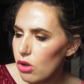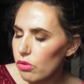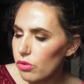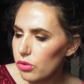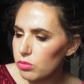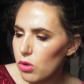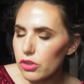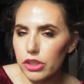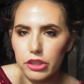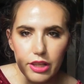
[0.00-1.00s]
Rose
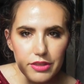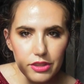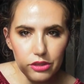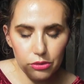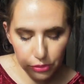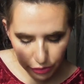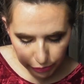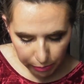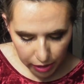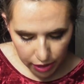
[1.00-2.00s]
Water Cleansing Toner
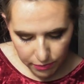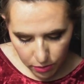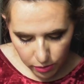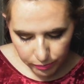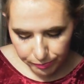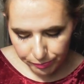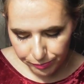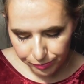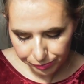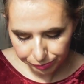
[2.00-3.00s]
from Avon.
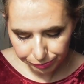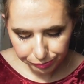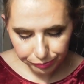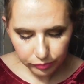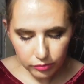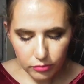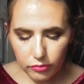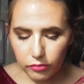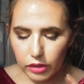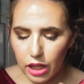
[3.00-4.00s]

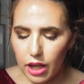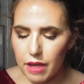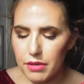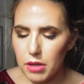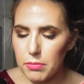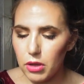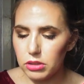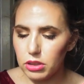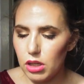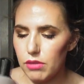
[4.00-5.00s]
I have a
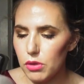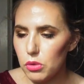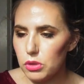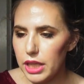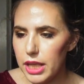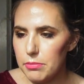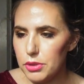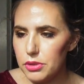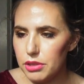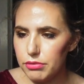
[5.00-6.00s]
bottle of Olay
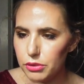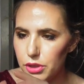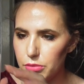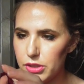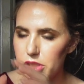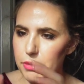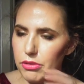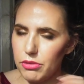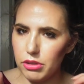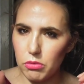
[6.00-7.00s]
Beauty Fluid, which is about
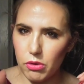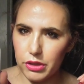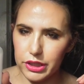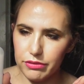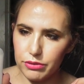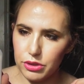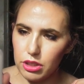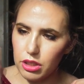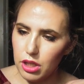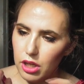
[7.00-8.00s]
3/4
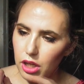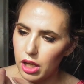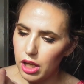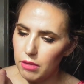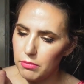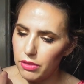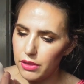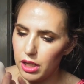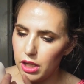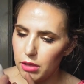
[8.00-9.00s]
full.
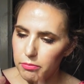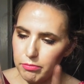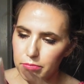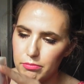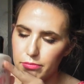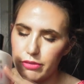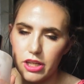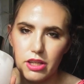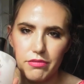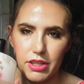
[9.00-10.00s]
The
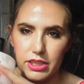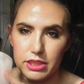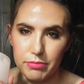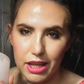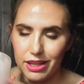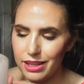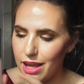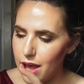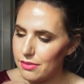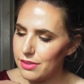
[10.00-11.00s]
print of this is pink,
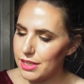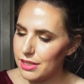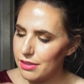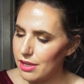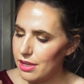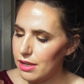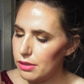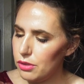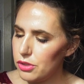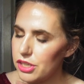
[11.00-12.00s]
and the
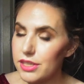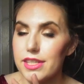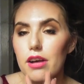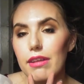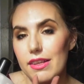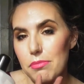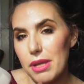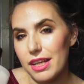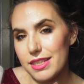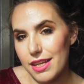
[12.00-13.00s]
lotion itself has a
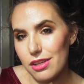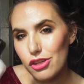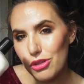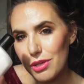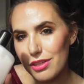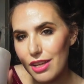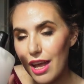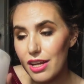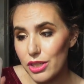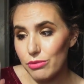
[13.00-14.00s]
pink tint to it.
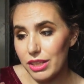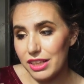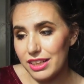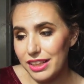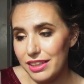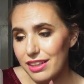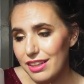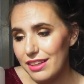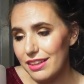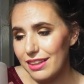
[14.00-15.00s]
I actually really
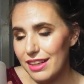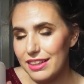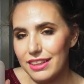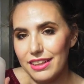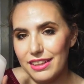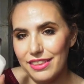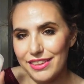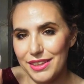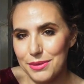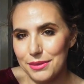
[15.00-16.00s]
like
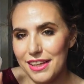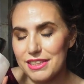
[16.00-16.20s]
the Olay.